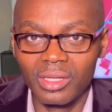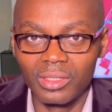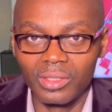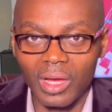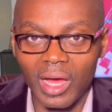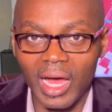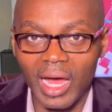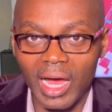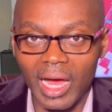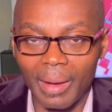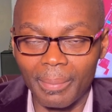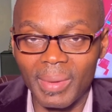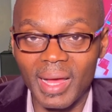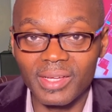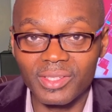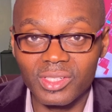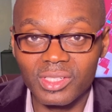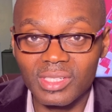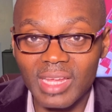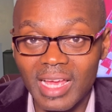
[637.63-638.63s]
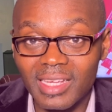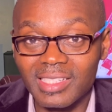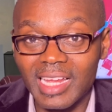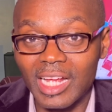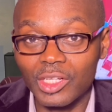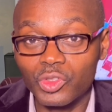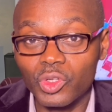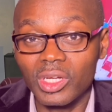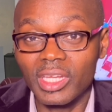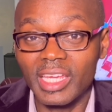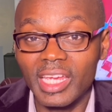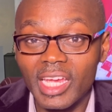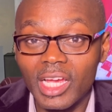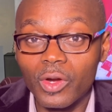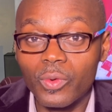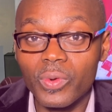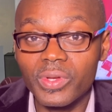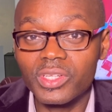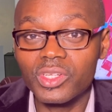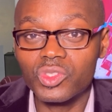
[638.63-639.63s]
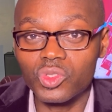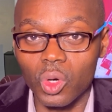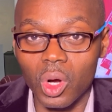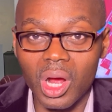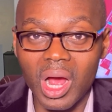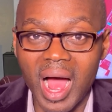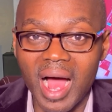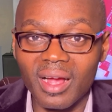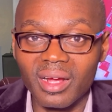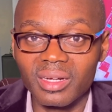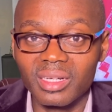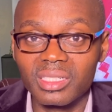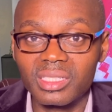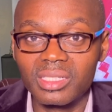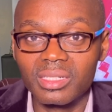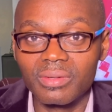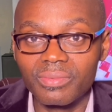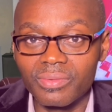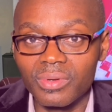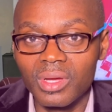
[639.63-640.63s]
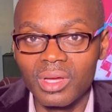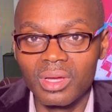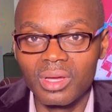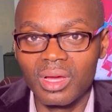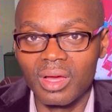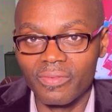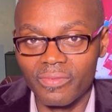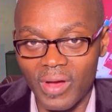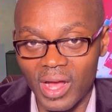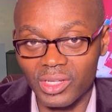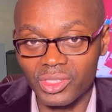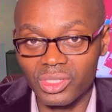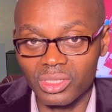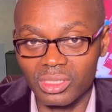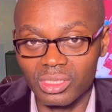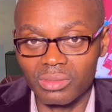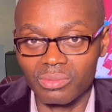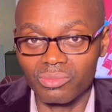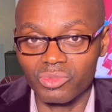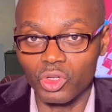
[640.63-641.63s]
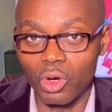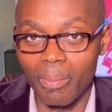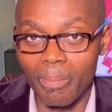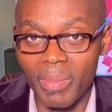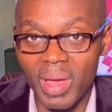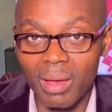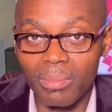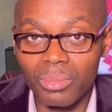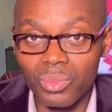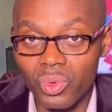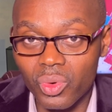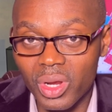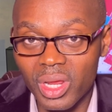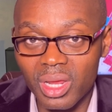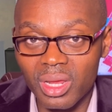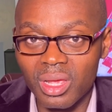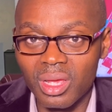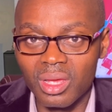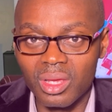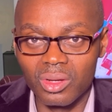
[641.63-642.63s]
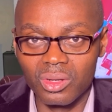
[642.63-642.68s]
Exercise actually increases your cognitive functions, your memory,